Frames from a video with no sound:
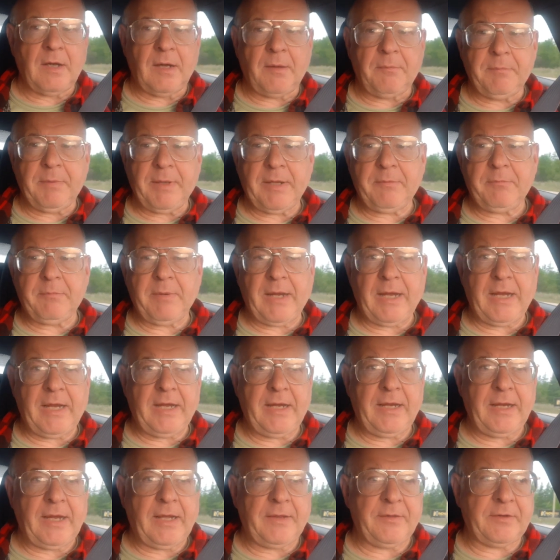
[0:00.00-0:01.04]
mid-May,
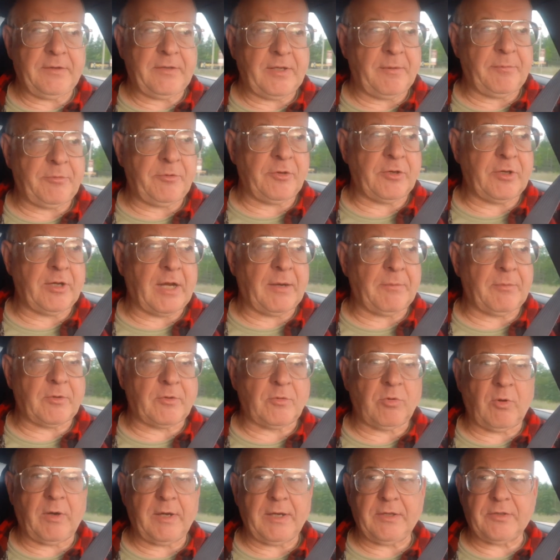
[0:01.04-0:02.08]
and the temperature got up to
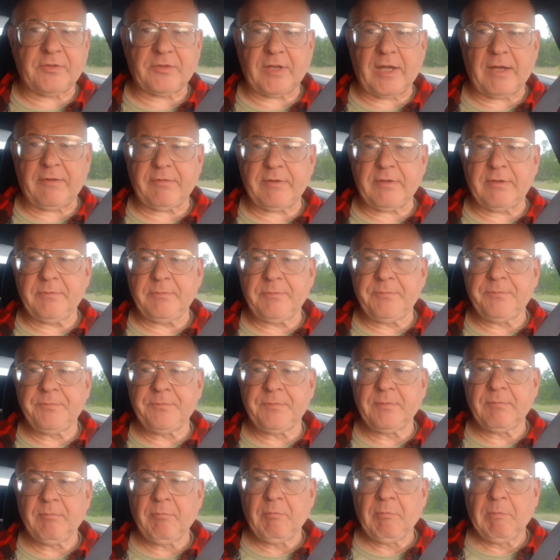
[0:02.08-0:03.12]
27,
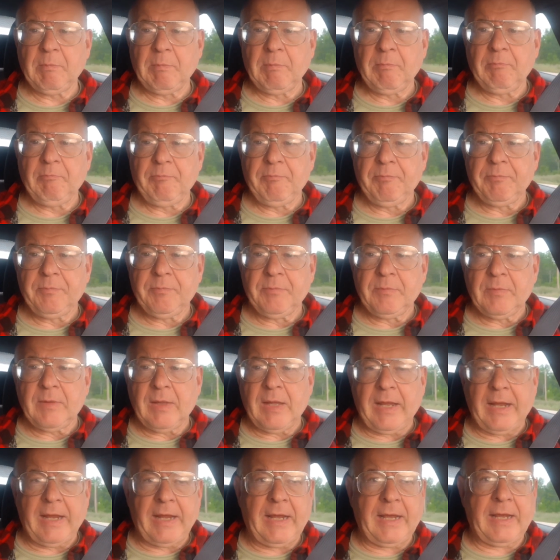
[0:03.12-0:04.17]

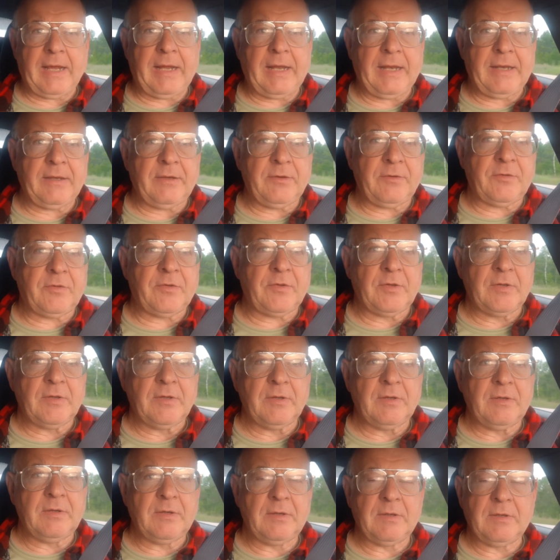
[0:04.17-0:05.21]
and
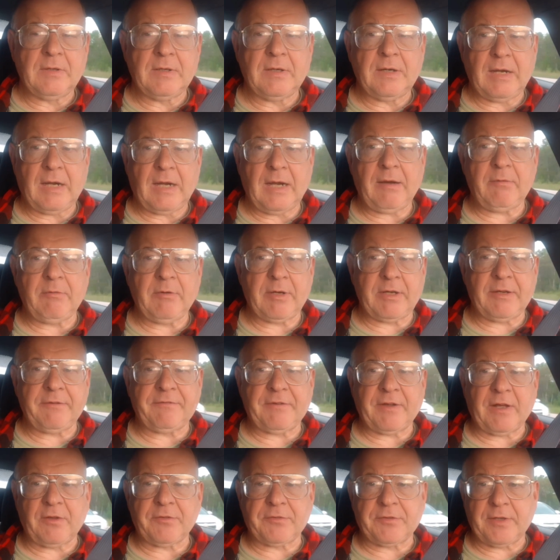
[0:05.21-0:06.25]
I really
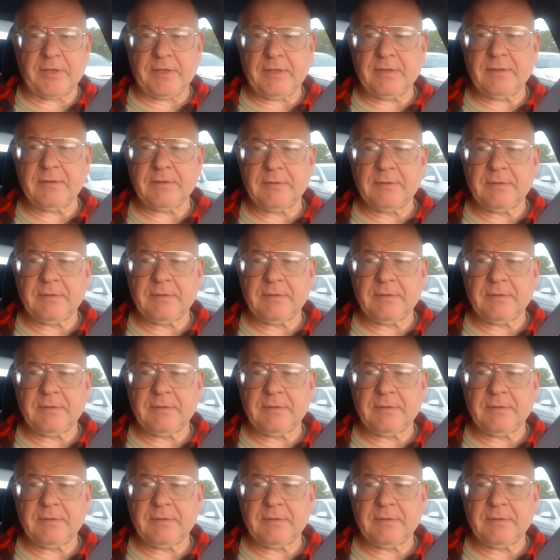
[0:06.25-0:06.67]
felt it.